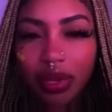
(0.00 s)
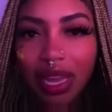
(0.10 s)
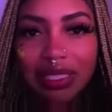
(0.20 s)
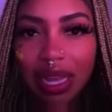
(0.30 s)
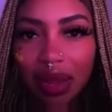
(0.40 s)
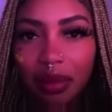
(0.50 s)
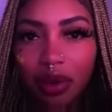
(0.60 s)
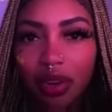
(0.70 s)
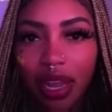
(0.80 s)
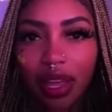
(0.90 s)
What you talk
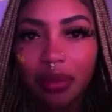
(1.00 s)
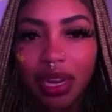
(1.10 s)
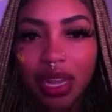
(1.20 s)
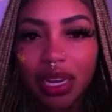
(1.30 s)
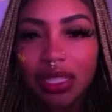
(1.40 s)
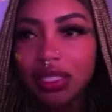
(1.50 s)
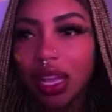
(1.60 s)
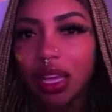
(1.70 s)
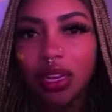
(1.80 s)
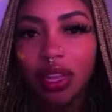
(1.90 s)
about? Like, me not
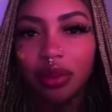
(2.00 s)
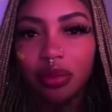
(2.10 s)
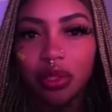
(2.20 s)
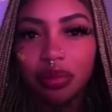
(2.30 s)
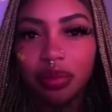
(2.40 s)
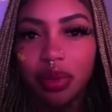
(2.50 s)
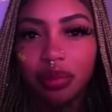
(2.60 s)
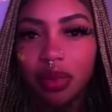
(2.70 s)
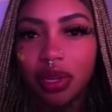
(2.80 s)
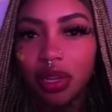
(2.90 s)
understand. Like, what the
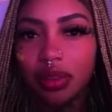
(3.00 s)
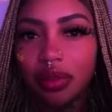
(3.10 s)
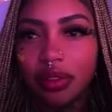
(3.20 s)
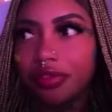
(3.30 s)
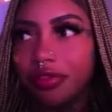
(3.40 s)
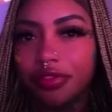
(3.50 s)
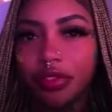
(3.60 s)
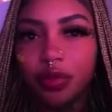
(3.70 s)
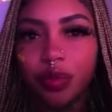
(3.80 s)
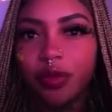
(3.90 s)

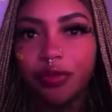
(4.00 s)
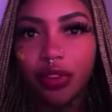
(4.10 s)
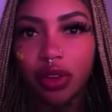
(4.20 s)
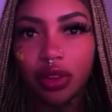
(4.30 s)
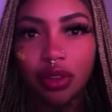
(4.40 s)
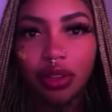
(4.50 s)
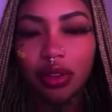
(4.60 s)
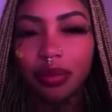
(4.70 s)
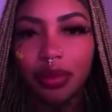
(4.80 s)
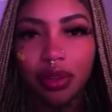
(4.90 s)
fuck?
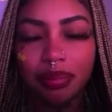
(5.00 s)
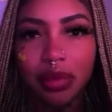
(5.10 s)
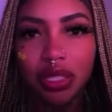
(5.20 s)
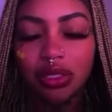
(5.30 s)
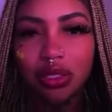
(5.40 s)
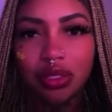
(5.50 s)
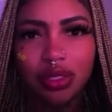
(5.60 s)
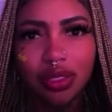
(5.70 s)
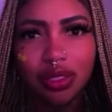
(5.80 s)
Bitch.